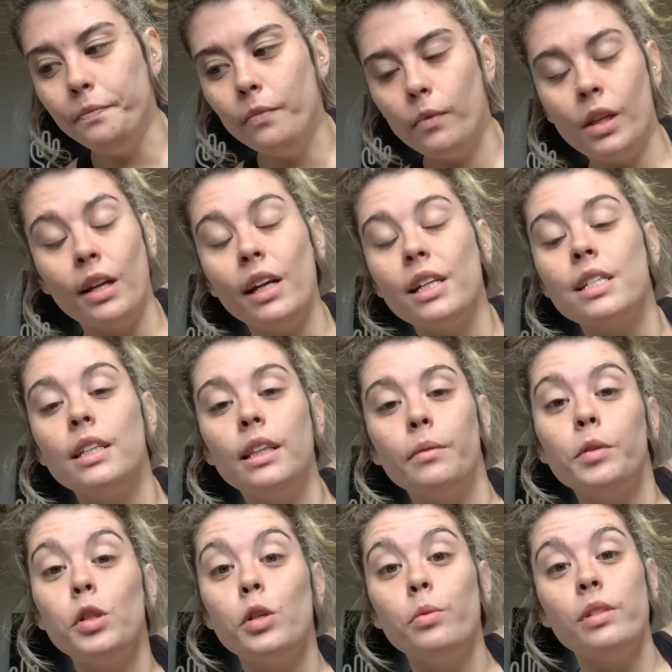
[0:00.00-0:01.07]
The next thing that
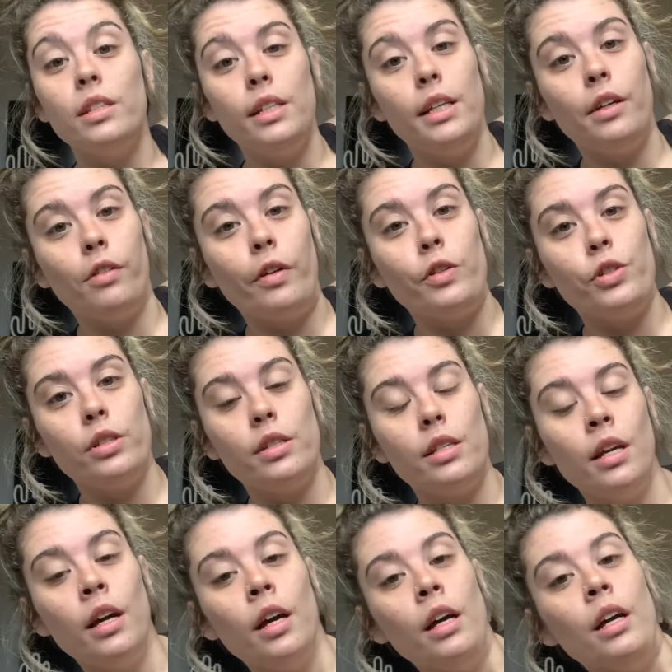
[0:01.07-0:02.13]
we're gonna do is knee crunches.
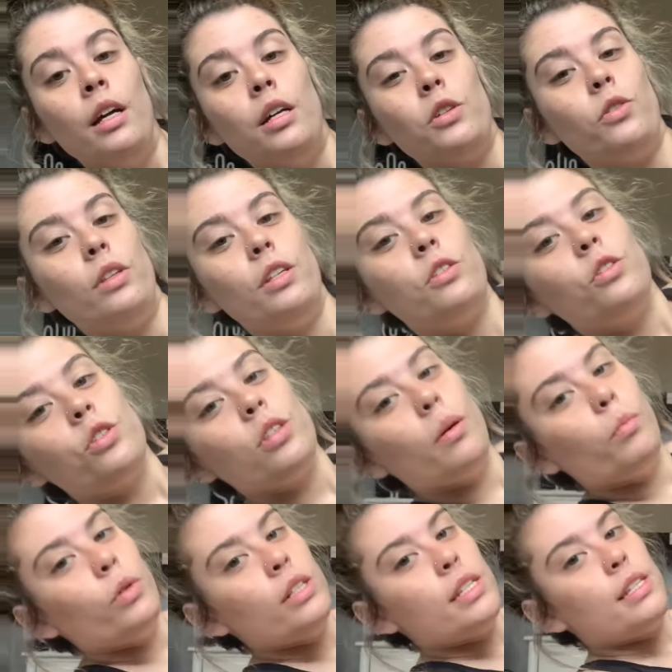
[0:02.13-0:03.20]
So these are
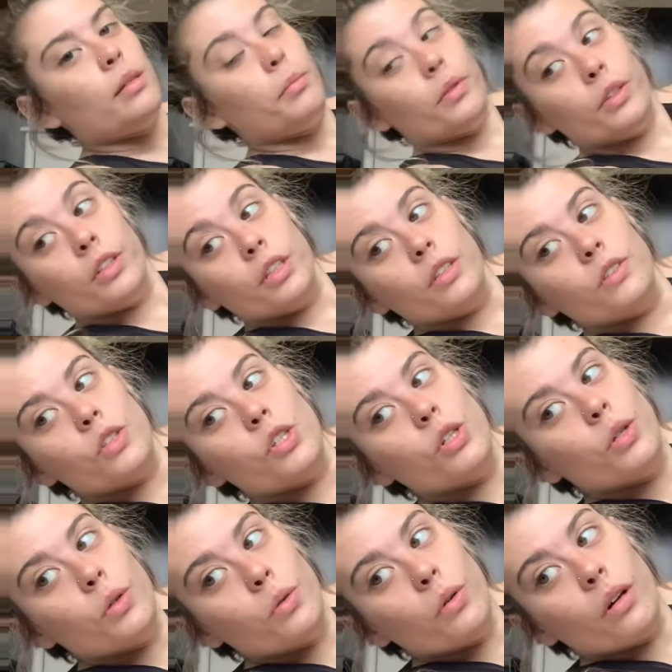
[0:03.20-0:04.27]
somewhat similar
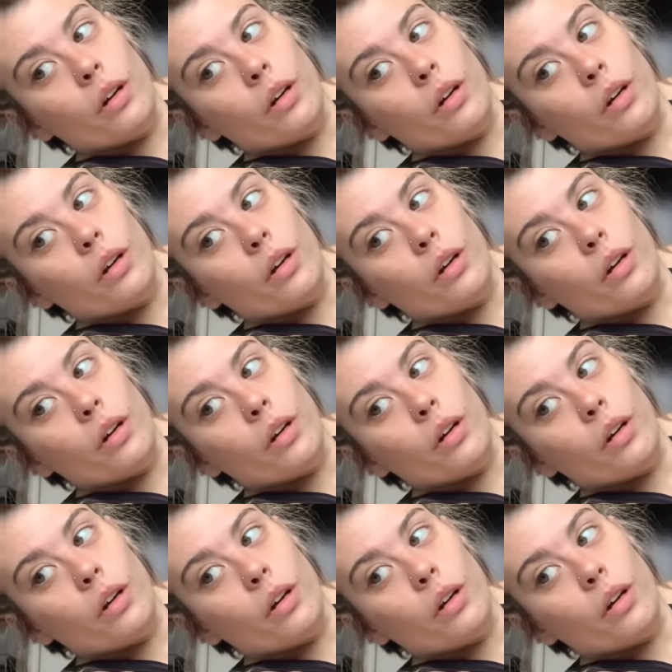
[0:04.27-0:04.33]
to